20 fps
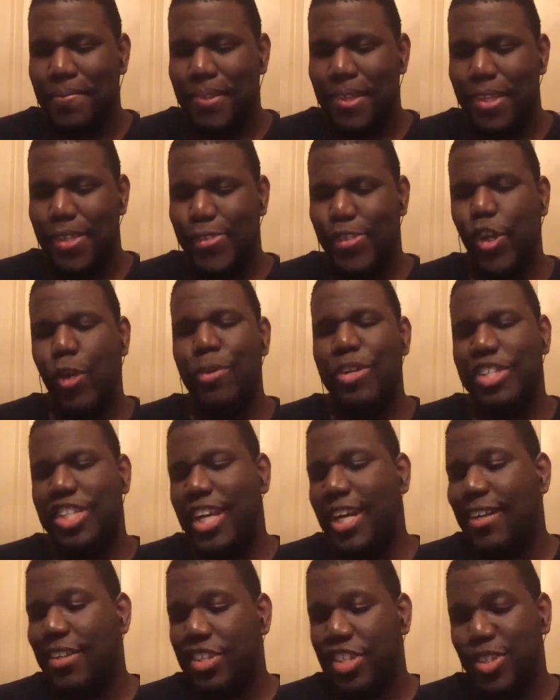Someone
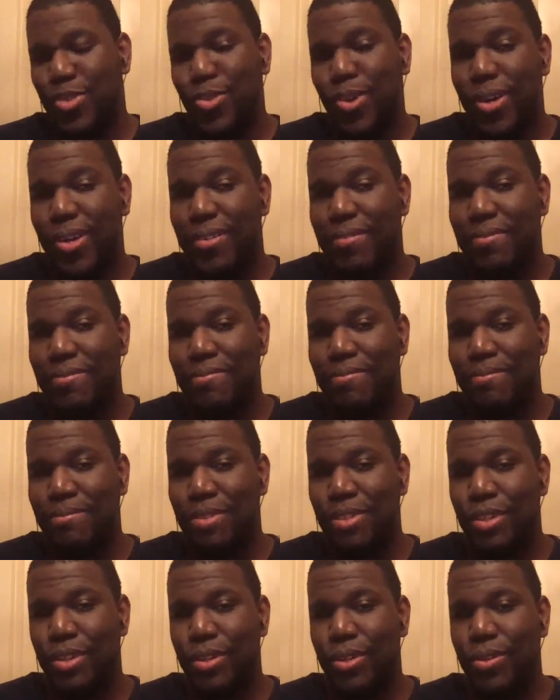challenges one of them
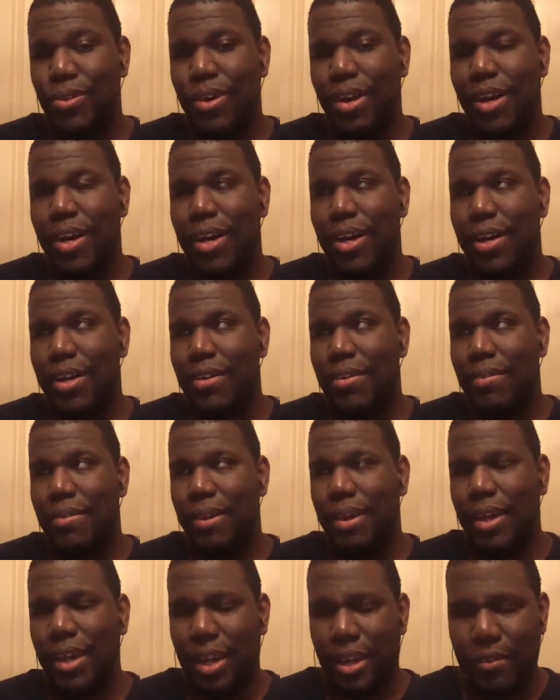to
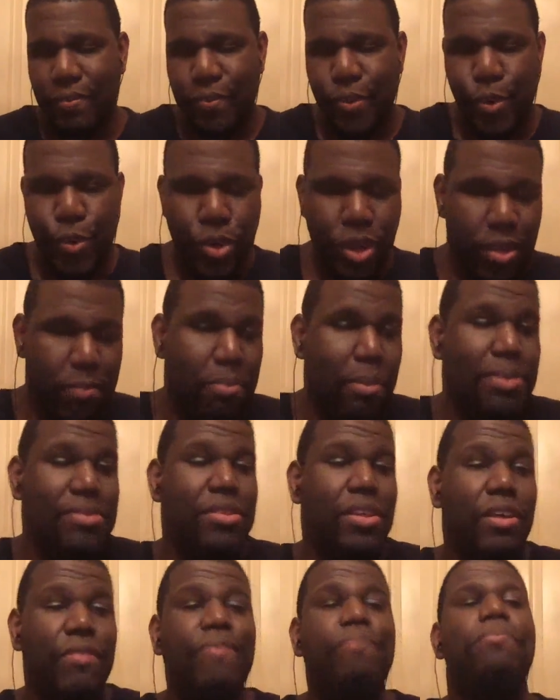food.
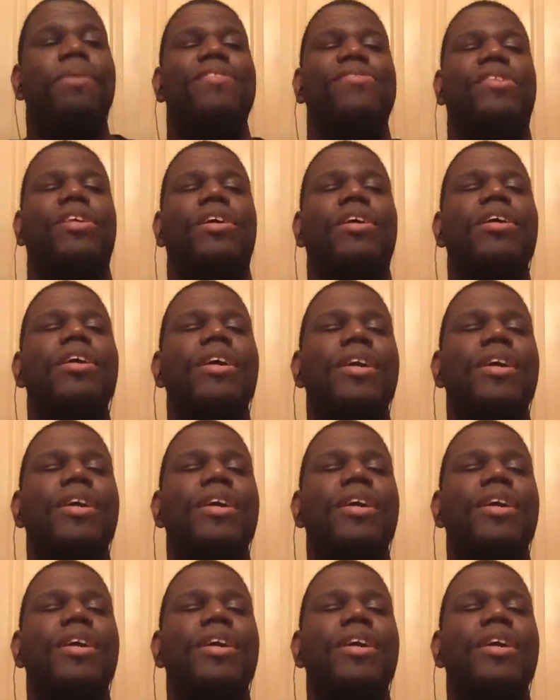Basically,